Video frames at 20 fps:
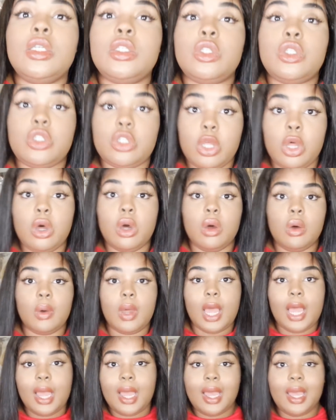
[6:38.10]

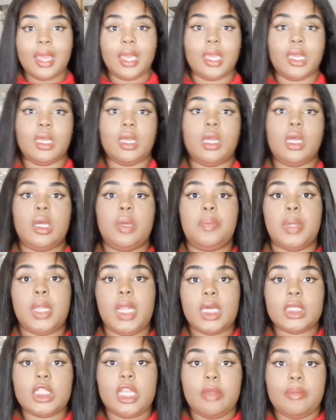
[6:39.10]
So I
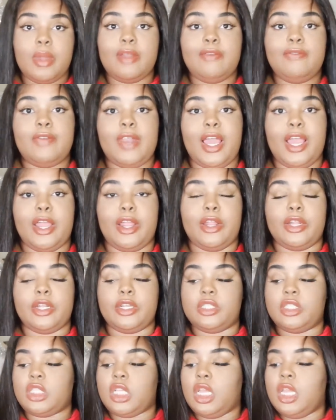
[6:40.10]
plugged up my flat
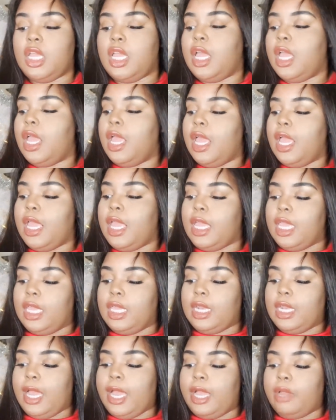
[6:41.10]
irons
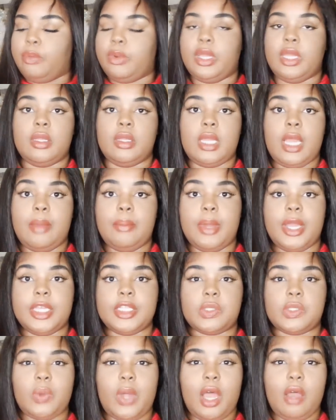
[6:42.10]
and I went and got my
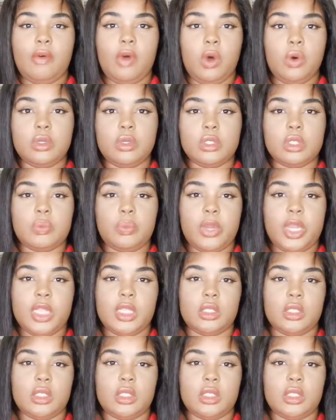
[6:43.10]
swab holding spray.